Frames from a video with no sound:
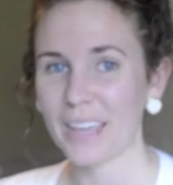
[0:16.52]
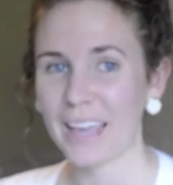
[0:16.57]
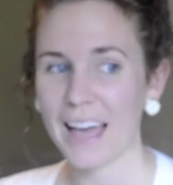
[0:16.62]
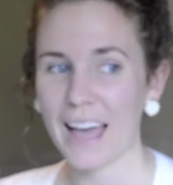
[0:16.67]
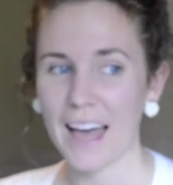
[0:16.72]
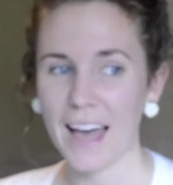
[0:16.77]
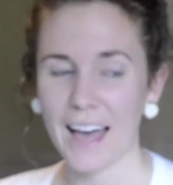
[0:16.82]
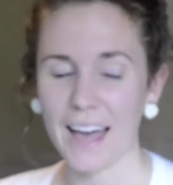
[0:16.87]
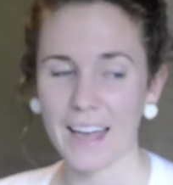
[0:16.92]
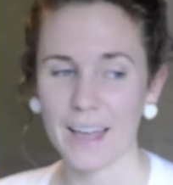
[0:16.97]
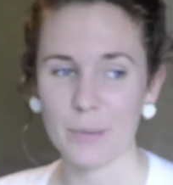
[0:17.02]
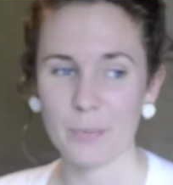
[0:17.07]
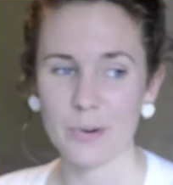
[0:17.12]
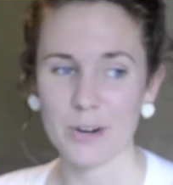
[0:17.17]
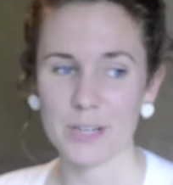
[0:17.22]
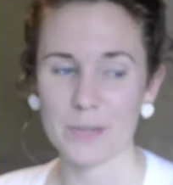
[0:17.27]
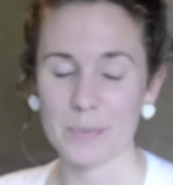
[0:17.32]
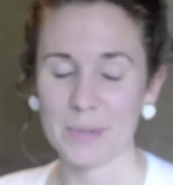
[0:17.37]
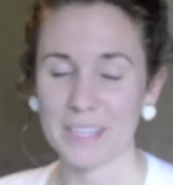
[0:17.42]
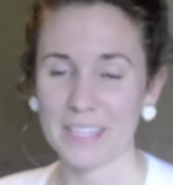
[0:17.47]
I
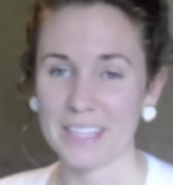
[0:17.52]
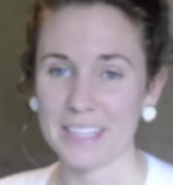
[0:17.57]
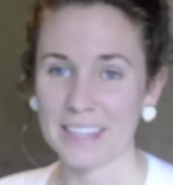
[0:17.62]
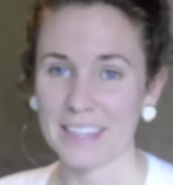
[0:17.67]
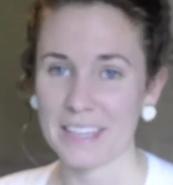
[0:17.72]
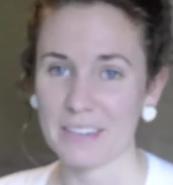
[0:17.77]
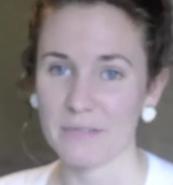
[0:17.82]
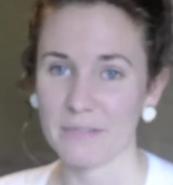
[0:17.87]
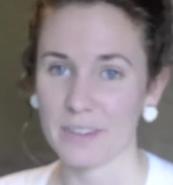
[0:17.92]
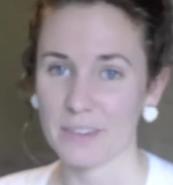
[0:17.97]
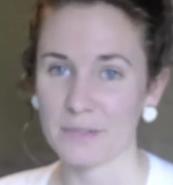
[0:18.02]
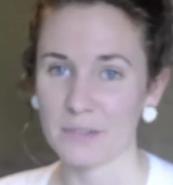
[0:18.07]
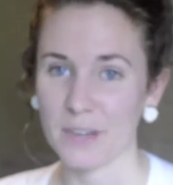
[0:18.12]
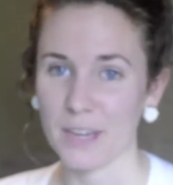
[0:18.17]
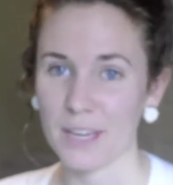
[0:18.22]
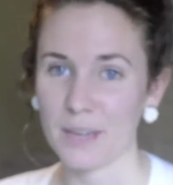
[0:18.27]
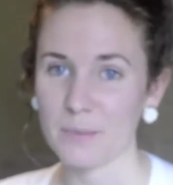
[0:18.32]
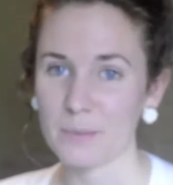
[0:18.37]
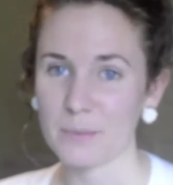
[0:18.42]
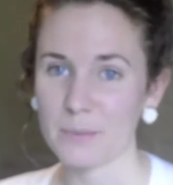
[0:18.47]
brush my teeth like 5
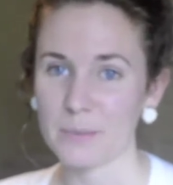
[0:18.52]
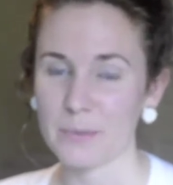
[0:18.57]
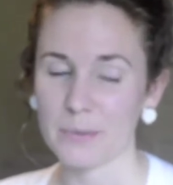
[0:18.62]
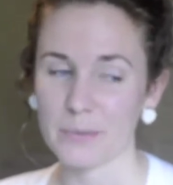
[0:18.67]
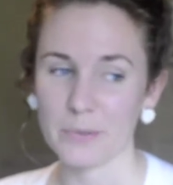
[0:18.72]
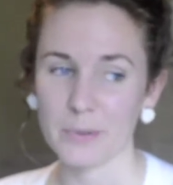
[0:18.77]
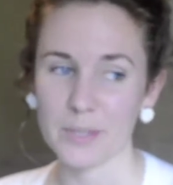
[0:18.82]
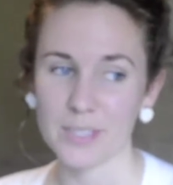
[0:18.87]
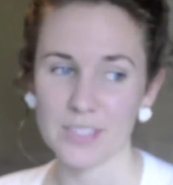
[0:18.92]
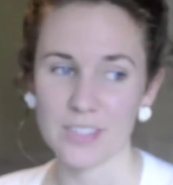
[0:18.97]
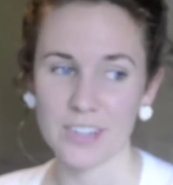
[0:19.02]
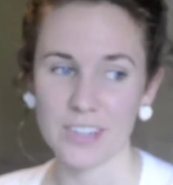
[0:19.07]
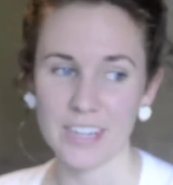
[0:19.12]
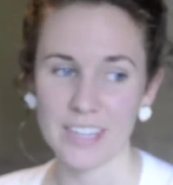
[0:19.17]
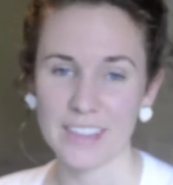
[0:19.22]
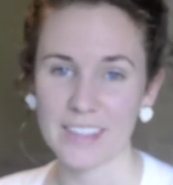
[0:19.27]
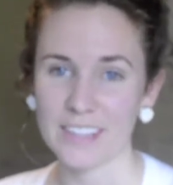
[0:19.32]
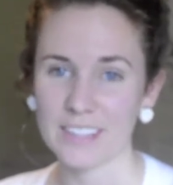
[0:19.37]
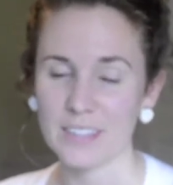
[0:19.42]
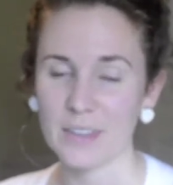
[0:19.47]
times before
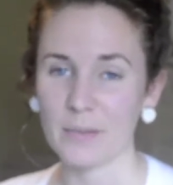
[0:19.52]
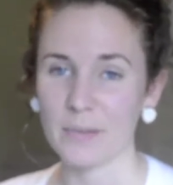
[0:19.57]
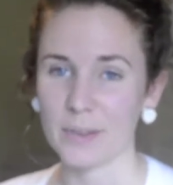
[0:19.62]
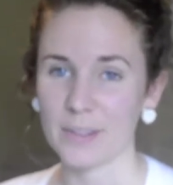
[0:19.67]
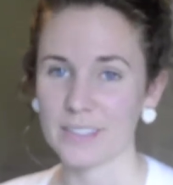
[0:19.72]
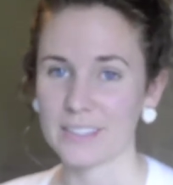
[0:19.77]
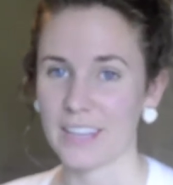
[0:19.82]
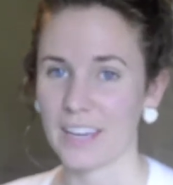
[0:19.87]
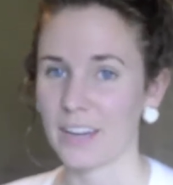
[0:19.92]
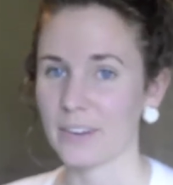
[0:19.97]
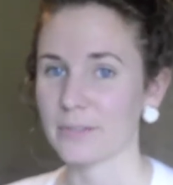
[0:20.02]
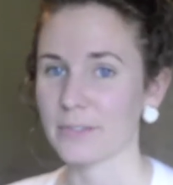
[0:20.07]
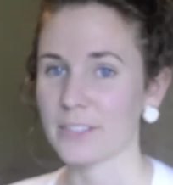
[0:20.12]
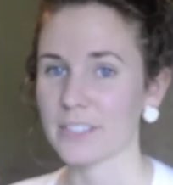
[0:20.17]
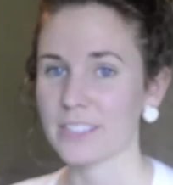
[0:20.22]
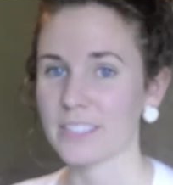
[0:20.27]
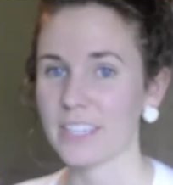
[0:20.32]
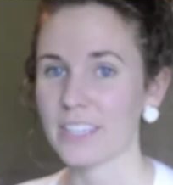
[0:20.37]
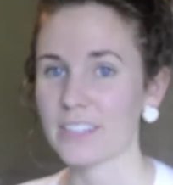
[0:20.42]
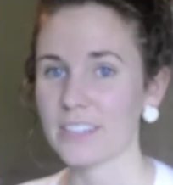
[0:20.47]
starting this. It feels like a
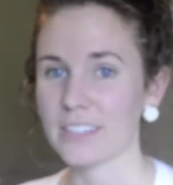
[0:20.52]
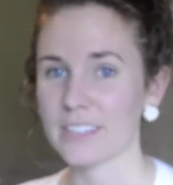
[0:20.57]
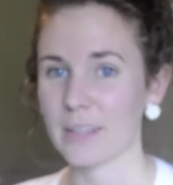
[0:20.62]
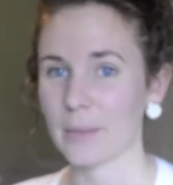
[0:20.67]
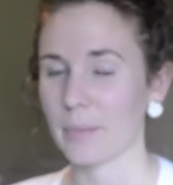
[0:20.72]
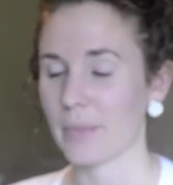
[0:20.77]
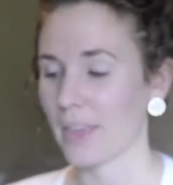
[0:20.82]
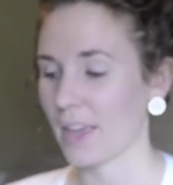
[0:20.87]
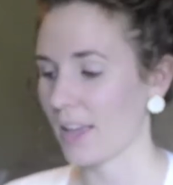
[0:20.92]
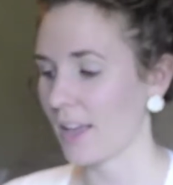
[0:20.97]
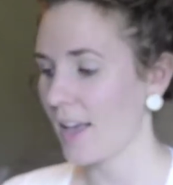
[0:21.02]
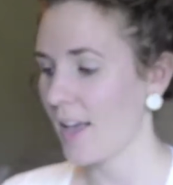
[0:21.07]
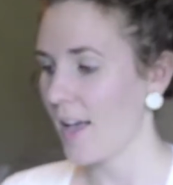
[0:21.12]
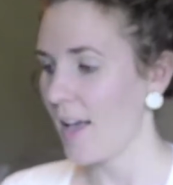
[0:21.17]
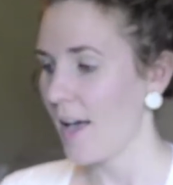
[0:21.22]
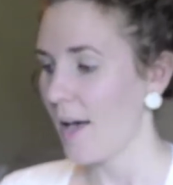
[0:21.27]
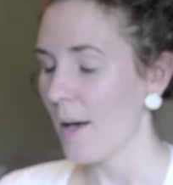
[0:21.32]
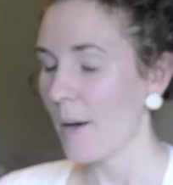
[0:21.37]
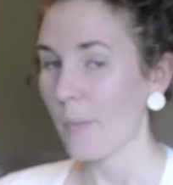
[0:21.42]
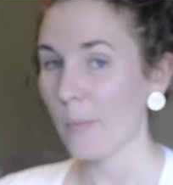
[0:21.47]
first date or something,
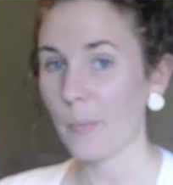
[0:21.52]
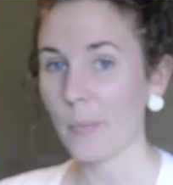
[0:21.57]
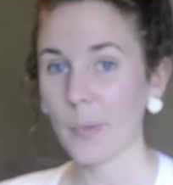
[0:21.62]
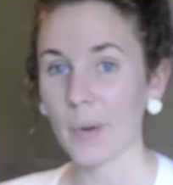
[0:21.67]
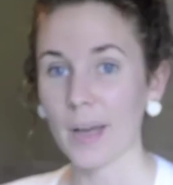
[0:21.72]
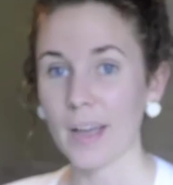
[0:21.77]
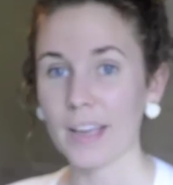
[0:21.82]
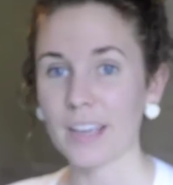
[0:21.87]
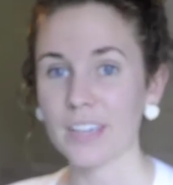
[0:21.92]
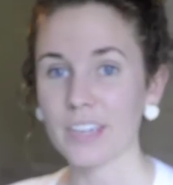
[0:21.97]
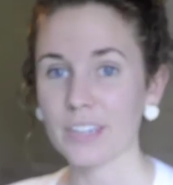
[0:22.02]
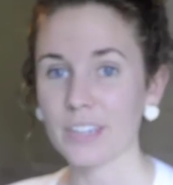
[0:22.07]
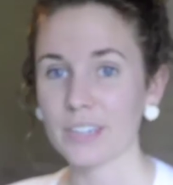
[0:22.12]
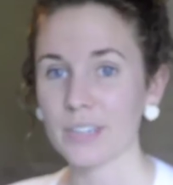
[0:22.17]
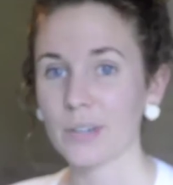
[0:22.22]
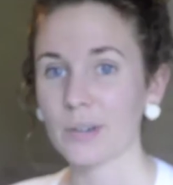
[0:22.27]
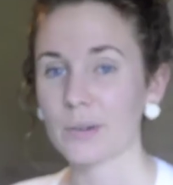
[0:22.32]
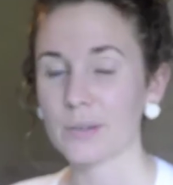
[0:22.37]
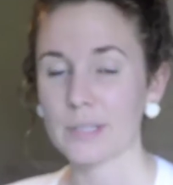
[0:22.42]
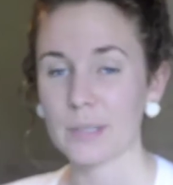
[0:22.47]
but here
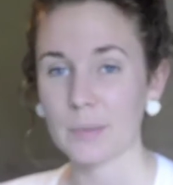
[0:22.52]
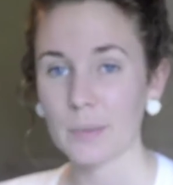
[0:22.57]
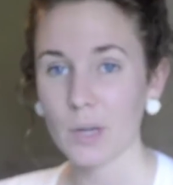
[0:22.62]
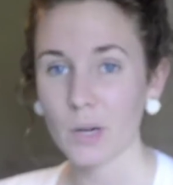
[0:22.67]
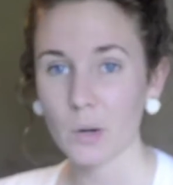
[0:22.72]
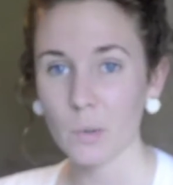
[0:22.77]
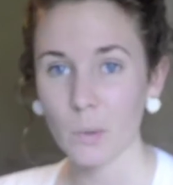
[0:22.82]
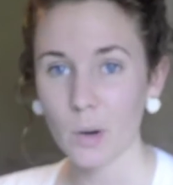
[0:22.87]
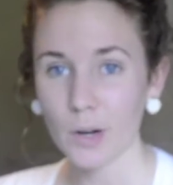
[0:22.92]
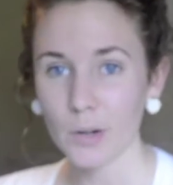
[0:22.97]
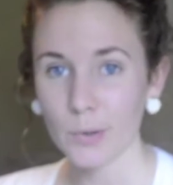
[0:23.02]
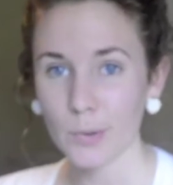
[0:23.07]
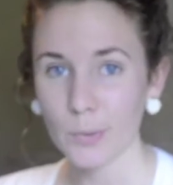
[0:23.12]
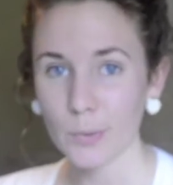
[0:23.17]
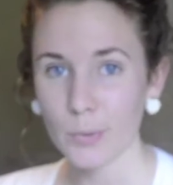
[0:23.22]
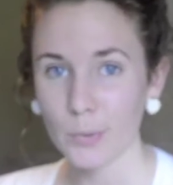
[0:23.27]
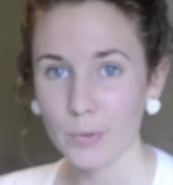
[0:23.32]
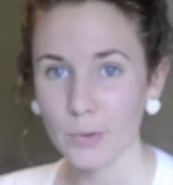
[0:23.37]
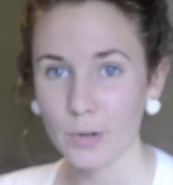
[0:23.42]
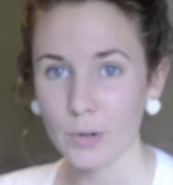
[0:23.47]
goes. I'm going to walk
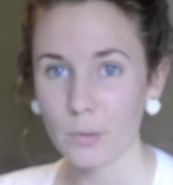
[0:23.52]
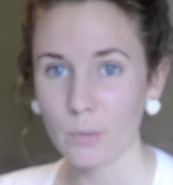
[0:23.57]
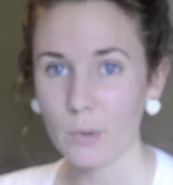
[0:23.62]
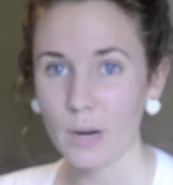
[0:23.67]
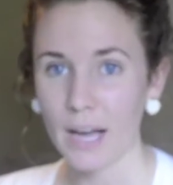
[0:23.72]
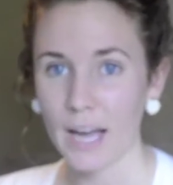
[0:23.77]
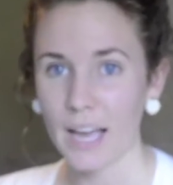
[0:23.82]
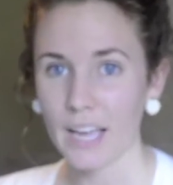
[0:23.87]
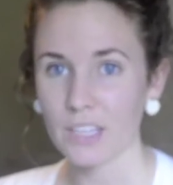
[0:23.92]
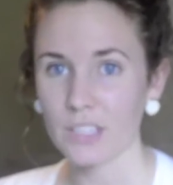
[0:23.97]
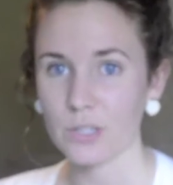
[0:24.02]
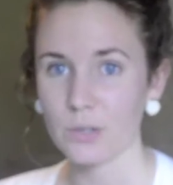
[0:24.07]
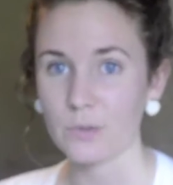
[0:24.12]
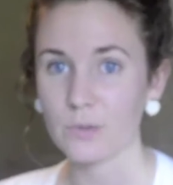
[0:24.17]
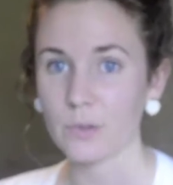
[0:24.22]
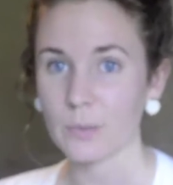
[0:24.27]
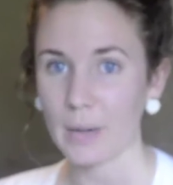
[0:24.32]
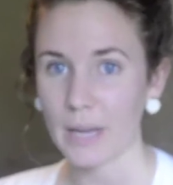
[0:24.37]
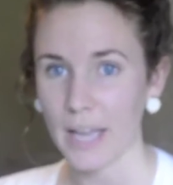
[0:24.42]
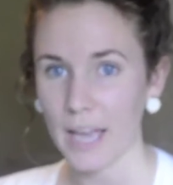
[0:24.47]
you through what I do
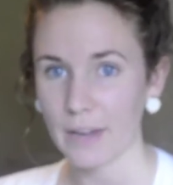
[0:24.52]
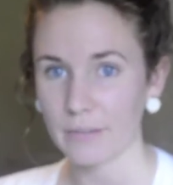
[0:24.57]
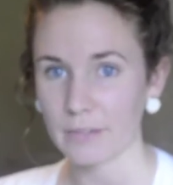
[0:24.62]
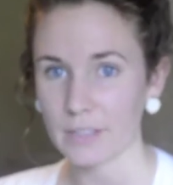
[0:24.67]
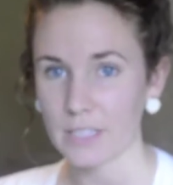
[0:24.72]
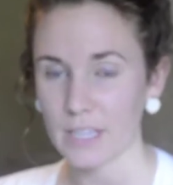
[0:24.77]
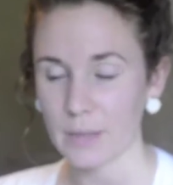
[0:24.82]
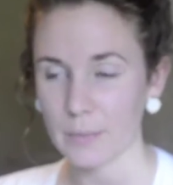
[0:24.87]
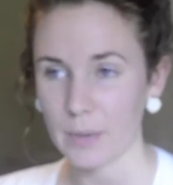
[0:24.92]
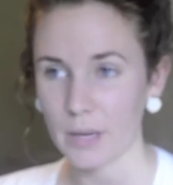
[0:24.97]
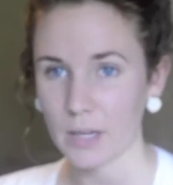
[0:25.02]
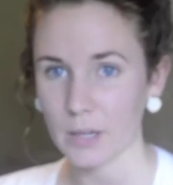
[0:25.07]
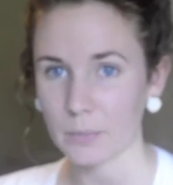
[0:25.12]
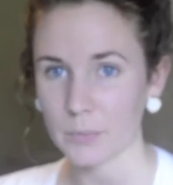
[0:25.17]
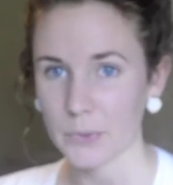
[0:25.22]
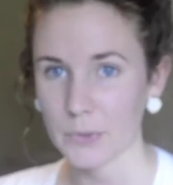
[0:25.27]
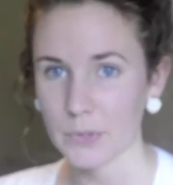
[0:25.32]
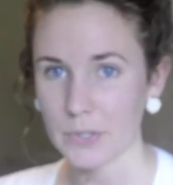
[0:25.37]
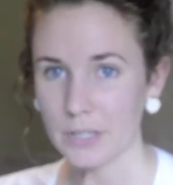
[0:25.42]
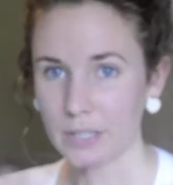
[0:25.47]
for my everyday makeup
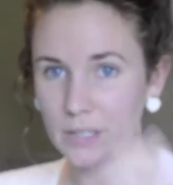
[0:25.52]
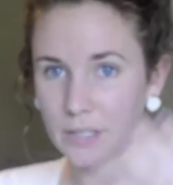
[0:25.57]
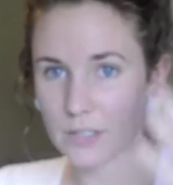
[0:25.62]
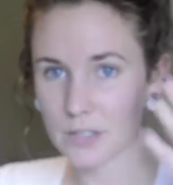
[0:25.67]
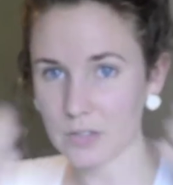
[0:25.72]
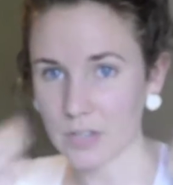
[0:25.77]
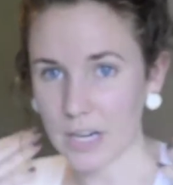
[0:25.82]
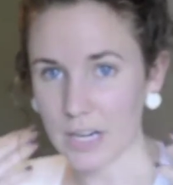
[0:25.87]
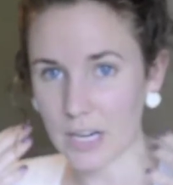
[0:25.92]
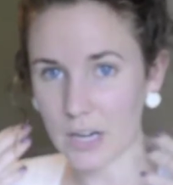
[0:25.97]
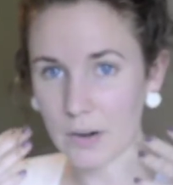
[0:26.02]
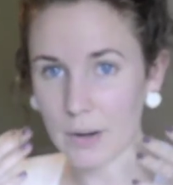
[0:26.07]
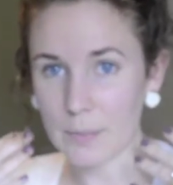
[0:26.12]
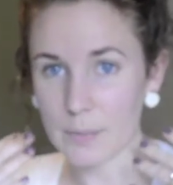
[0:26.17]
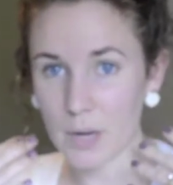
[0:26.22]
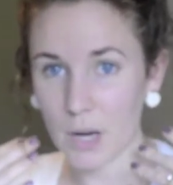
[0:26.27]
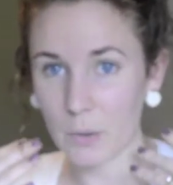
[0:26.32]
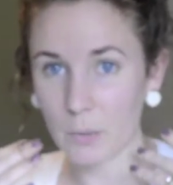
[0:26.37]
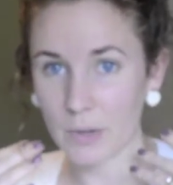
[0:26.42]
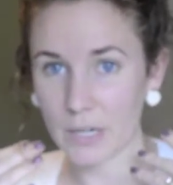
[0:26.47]
routine, because right now I'm
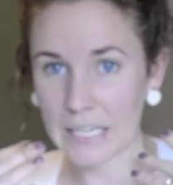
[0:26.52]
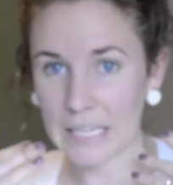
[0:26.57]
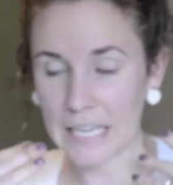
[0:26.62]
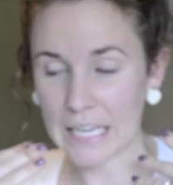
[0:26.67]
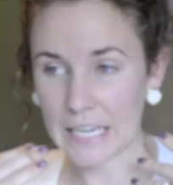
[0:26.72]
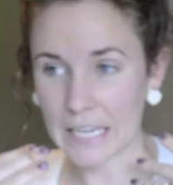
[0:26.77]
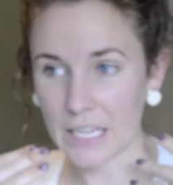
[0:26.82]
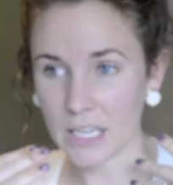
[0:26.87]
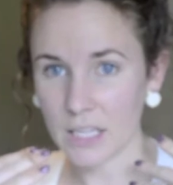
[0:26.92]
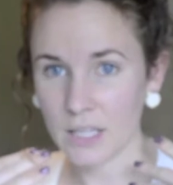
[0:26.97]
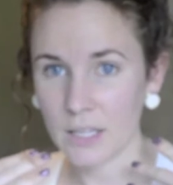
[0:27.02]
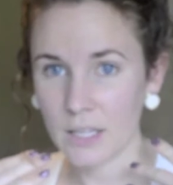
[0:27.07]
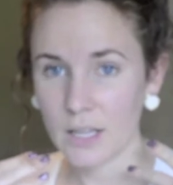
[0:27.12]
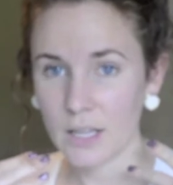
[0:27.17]
not wearing any.